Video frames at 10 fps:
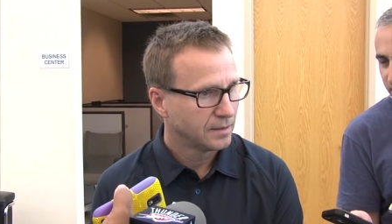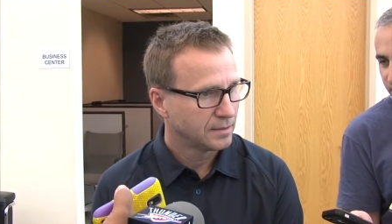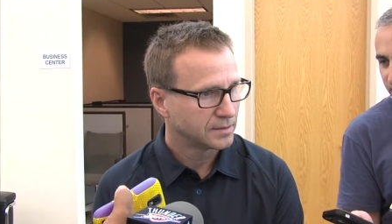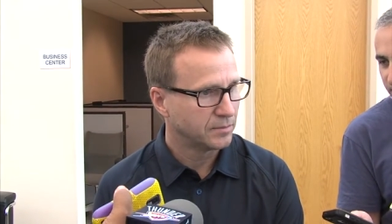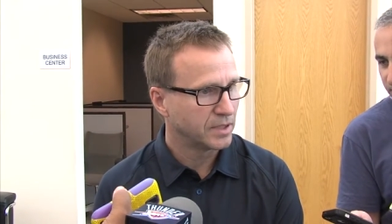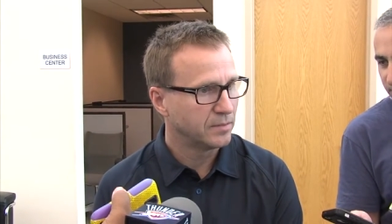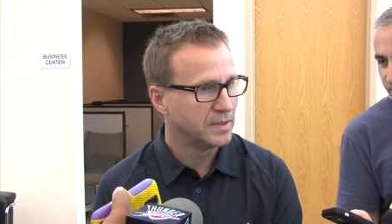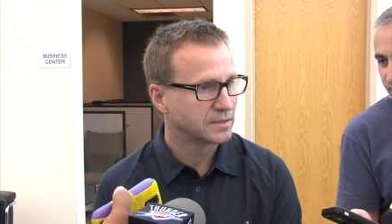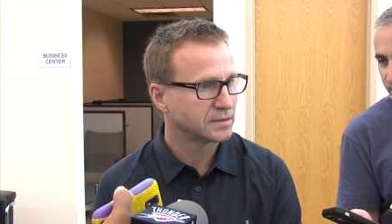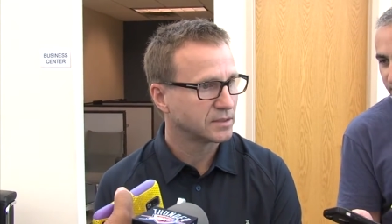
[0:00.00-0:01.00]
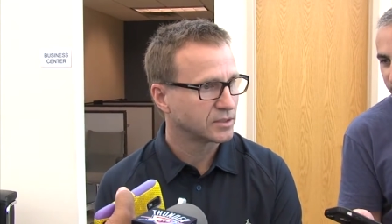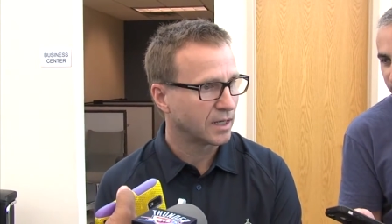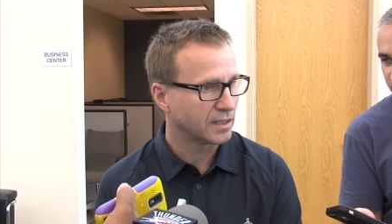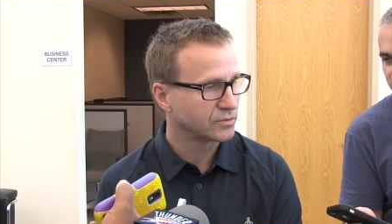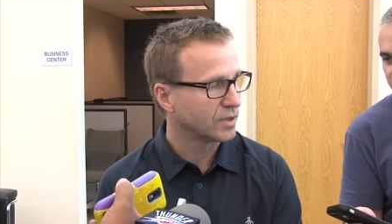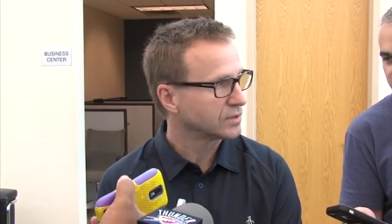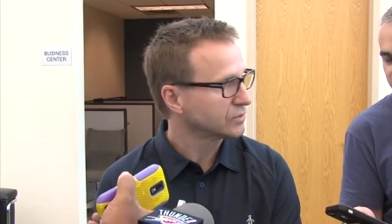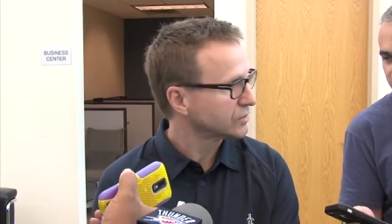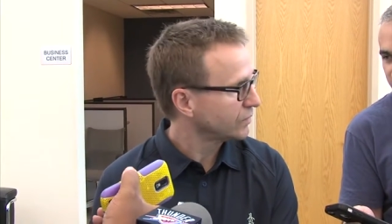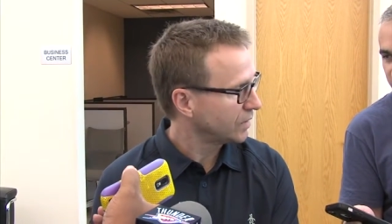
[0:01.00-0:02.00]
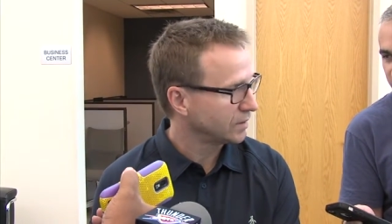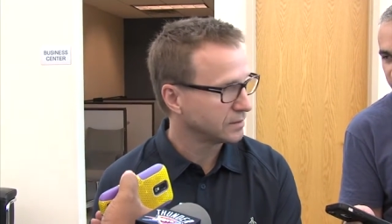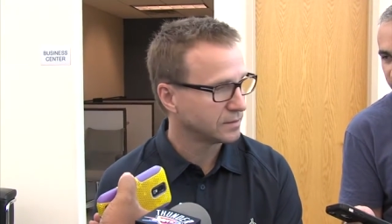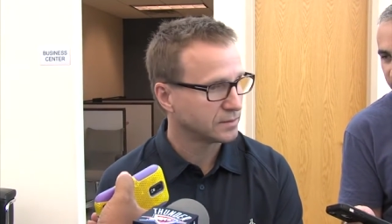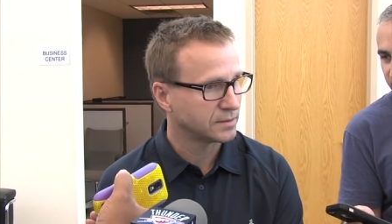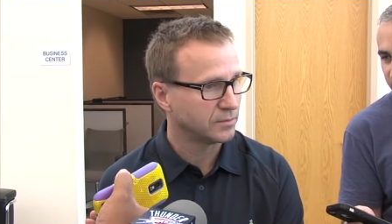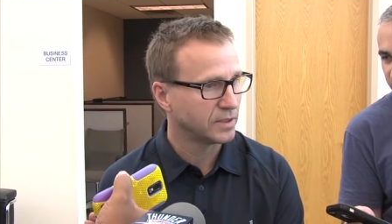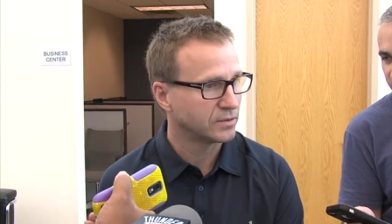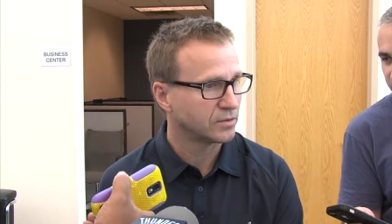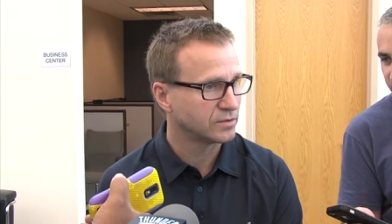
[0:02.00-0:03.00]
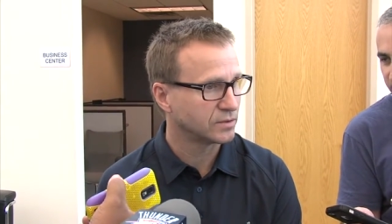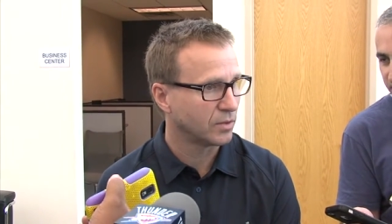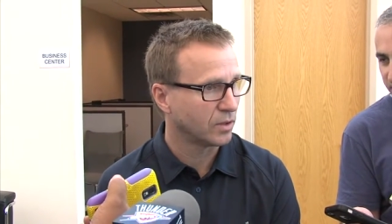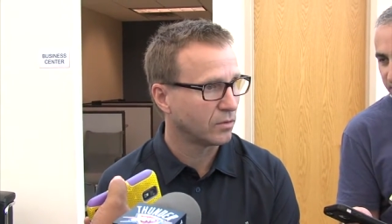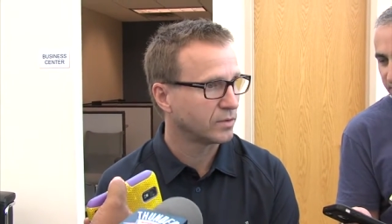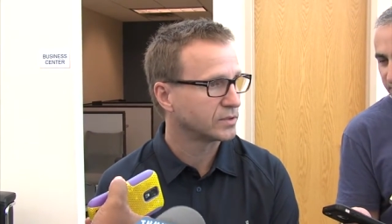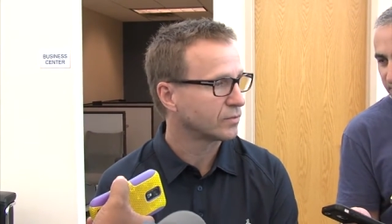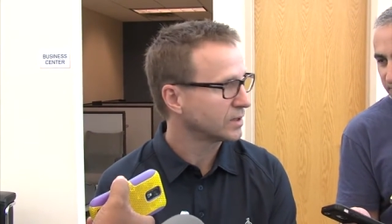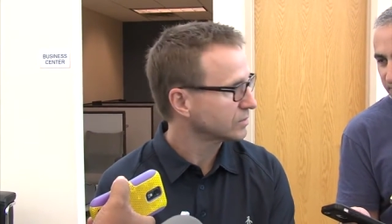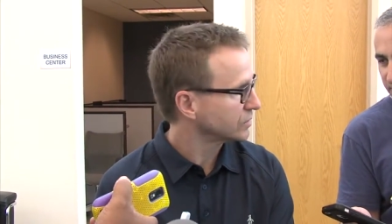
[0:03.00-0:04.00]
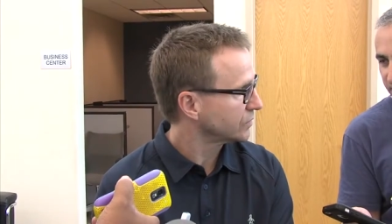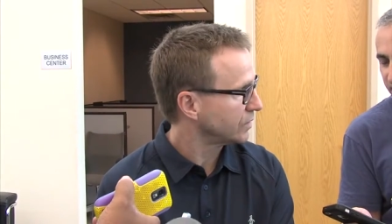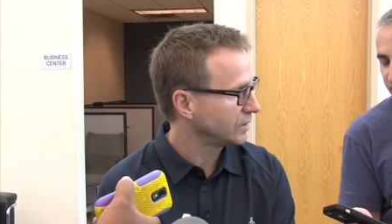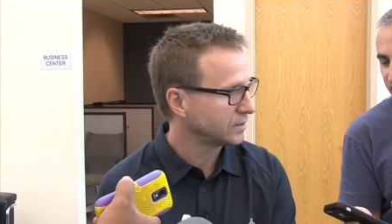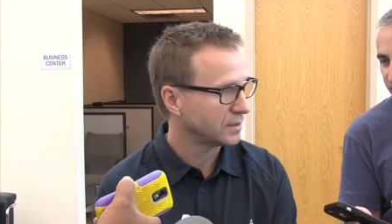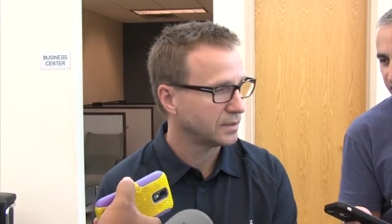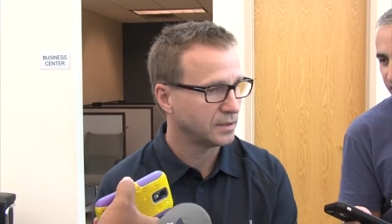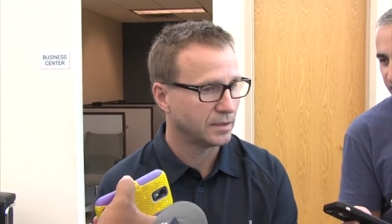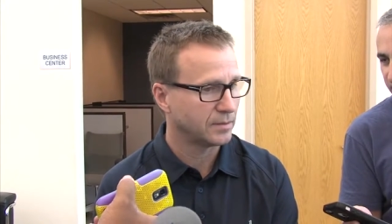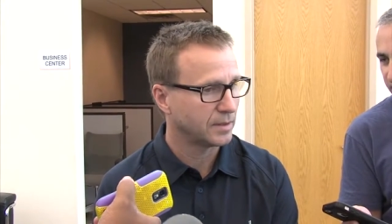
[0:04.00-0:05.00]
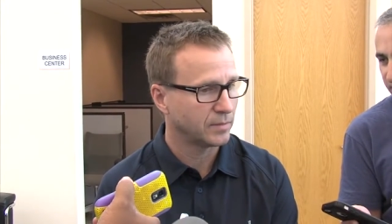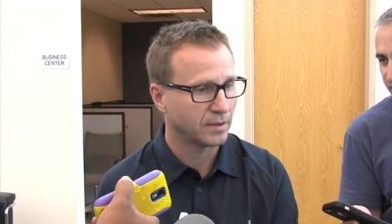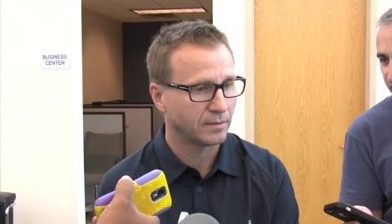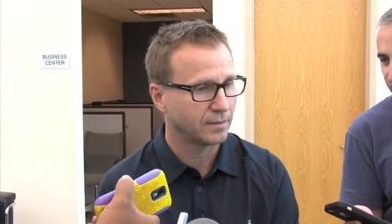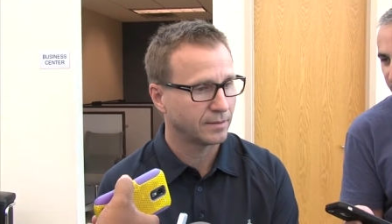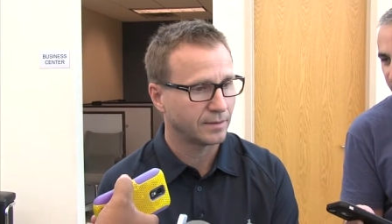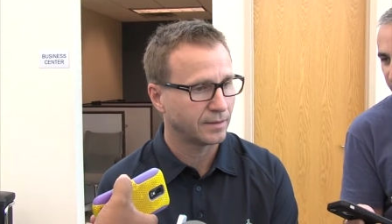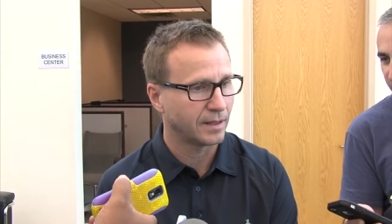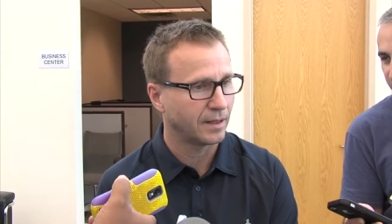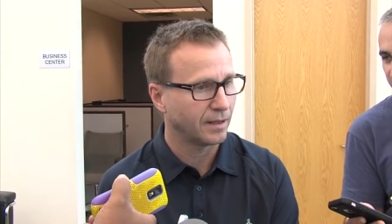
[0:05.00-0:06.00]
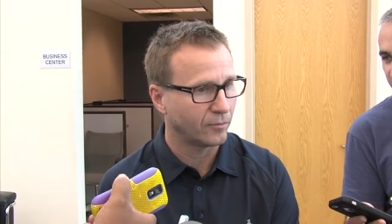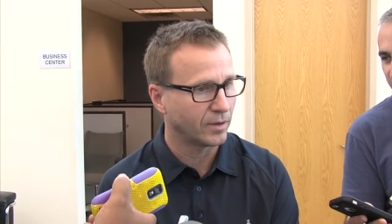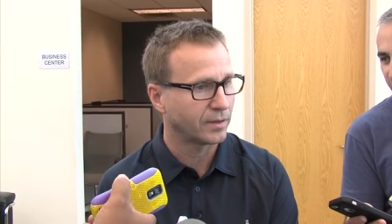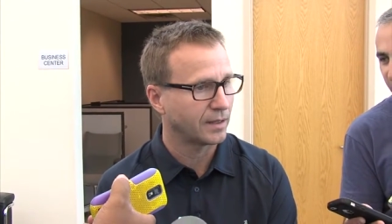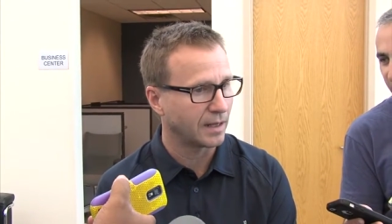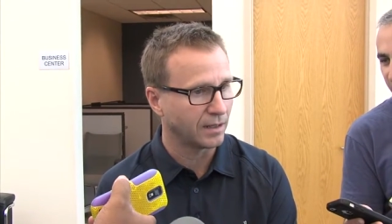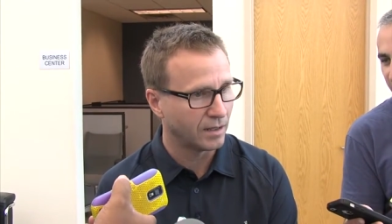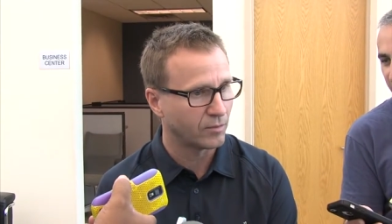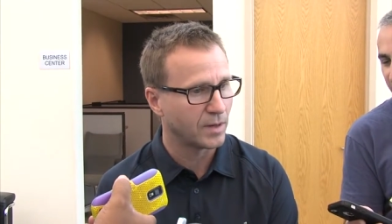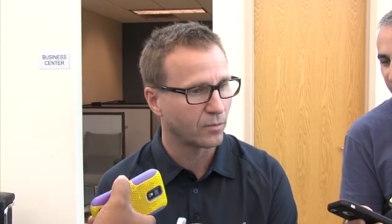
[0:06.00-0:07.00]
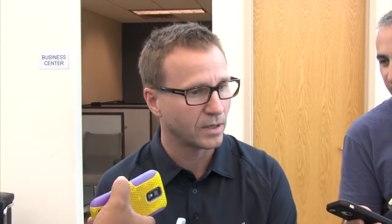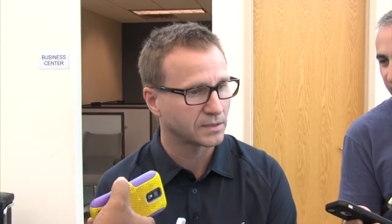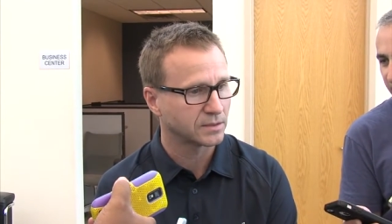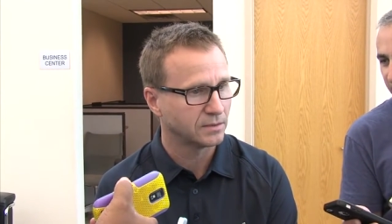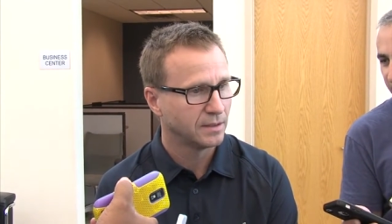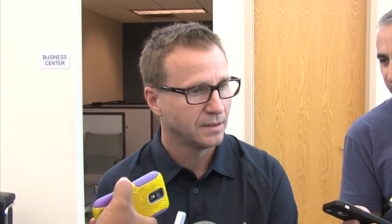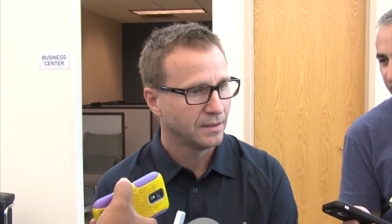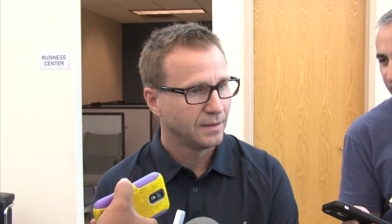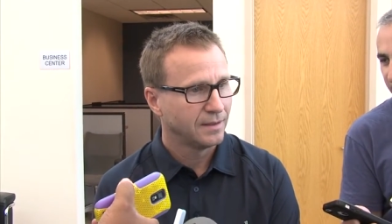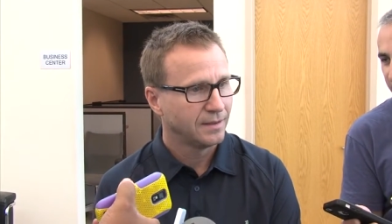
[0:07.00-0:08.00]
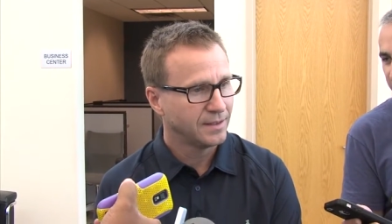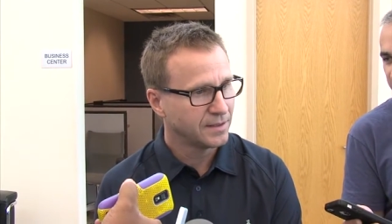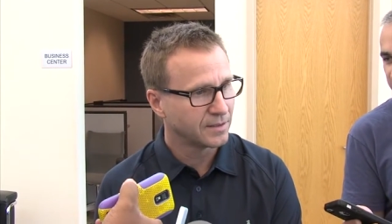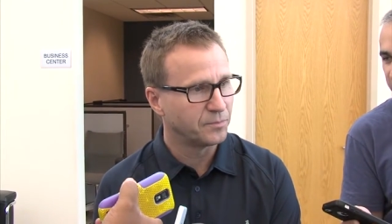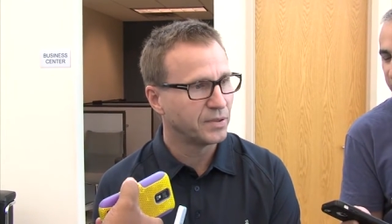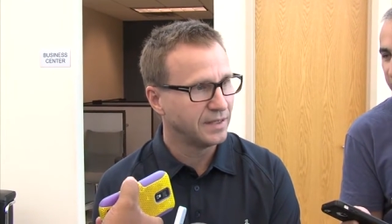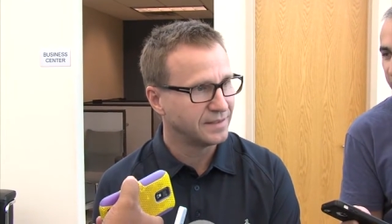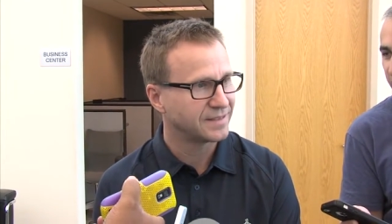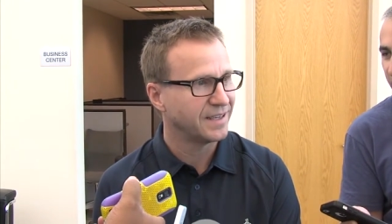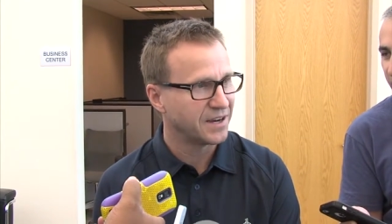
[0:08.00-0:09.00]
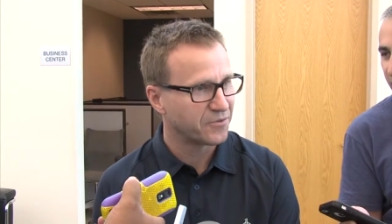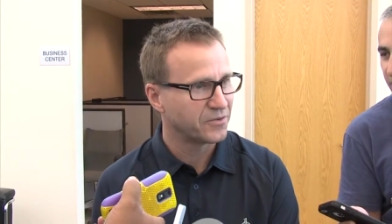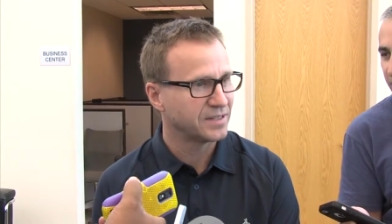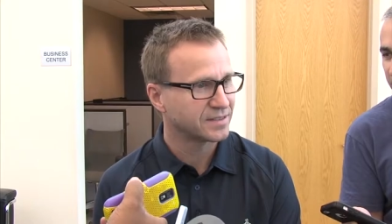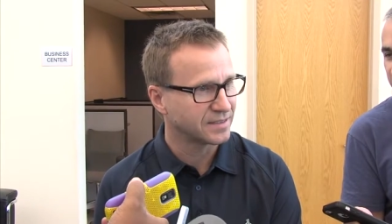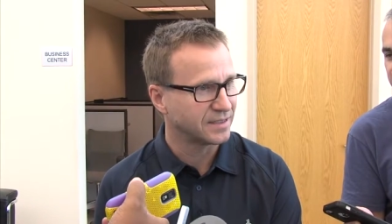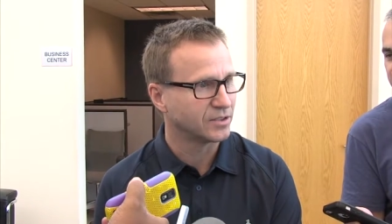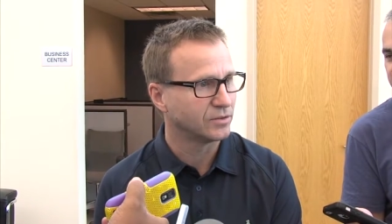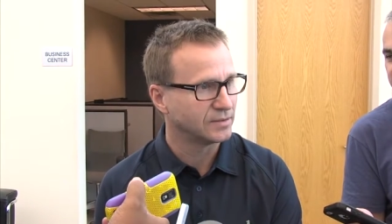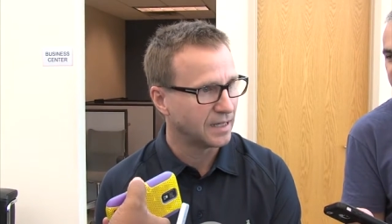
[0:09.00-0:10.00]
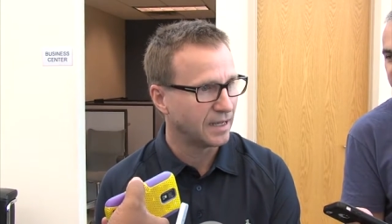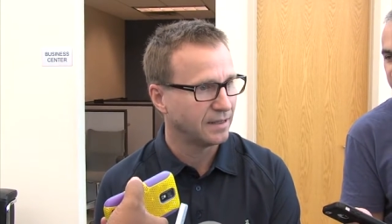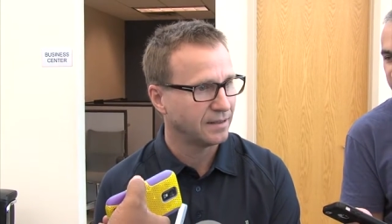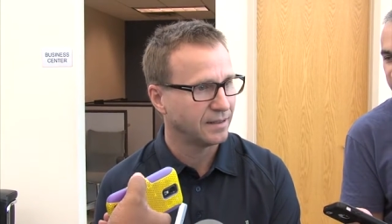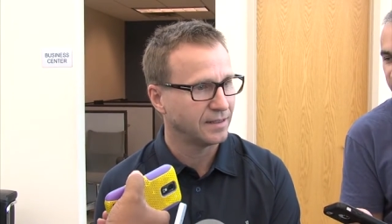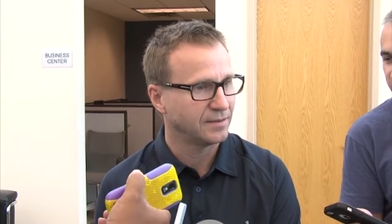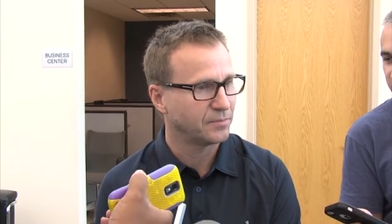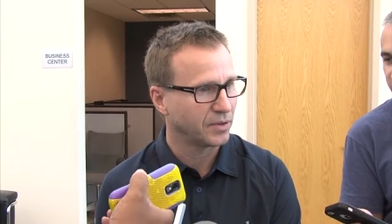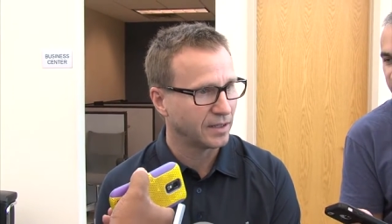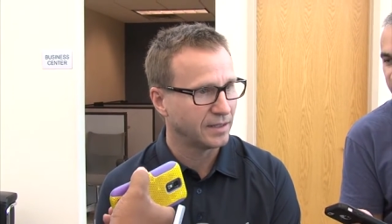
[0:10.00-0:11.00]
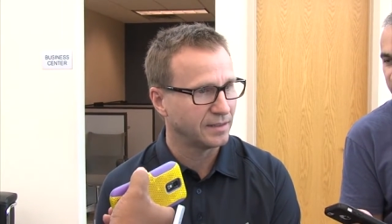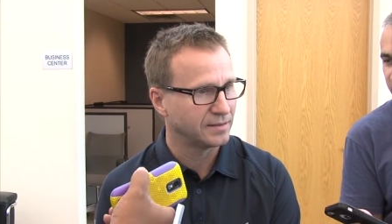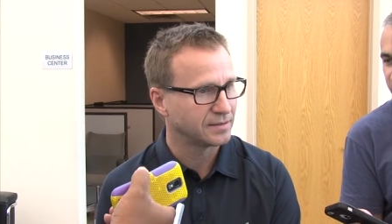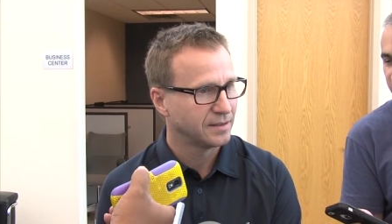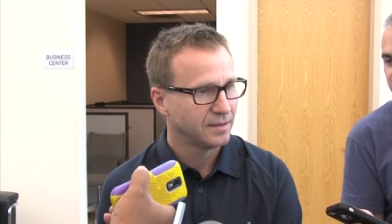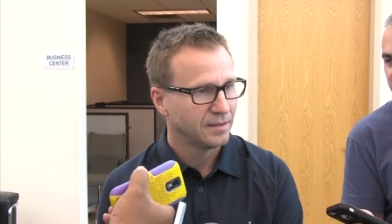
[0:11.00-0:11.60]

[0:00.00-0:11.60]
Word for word: somebody misses a shot, it's Russell's fault. Somebody turns the ball over, it's Russell's fault. Uh, but you know, I, one thing I love about Russell, he competes every single night and he plays